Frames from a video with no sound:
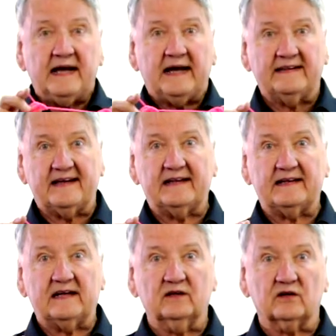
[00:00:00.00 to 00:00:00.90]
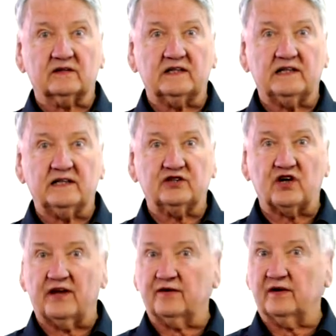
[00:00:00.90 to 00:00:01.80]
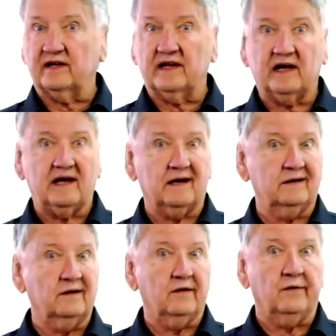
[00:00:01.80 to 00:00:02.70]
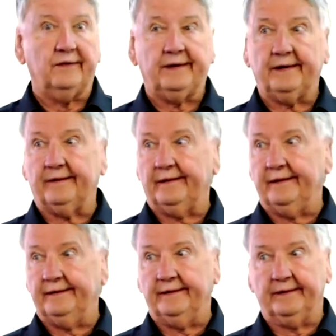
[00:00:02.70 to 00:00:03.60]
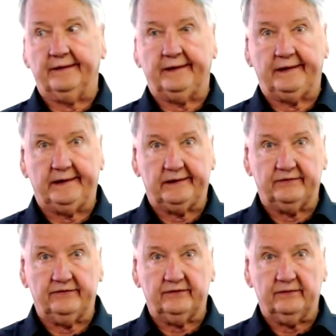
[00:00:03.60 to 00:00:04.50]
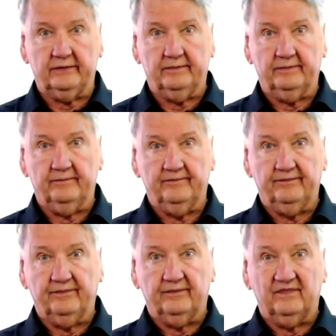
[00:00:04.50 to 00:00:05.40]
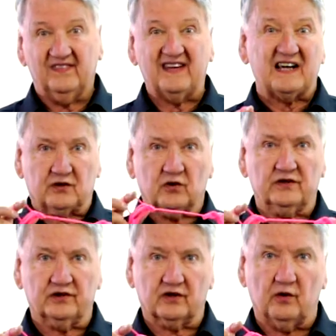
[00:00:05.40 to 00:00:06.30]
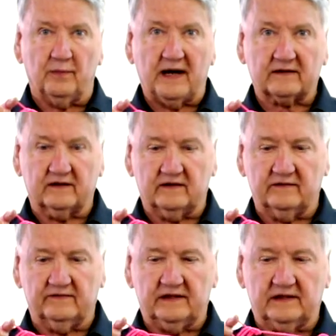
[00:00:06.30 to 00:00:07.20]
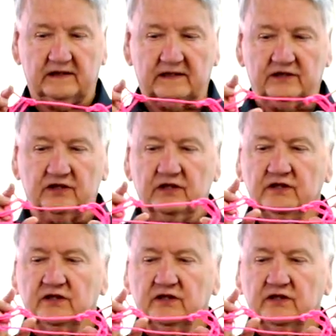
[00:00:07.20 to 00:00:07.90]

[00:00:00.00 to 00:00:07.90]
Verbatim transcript: And then they looked at each other and they had no hair on their heads. They couldn't go back to the village.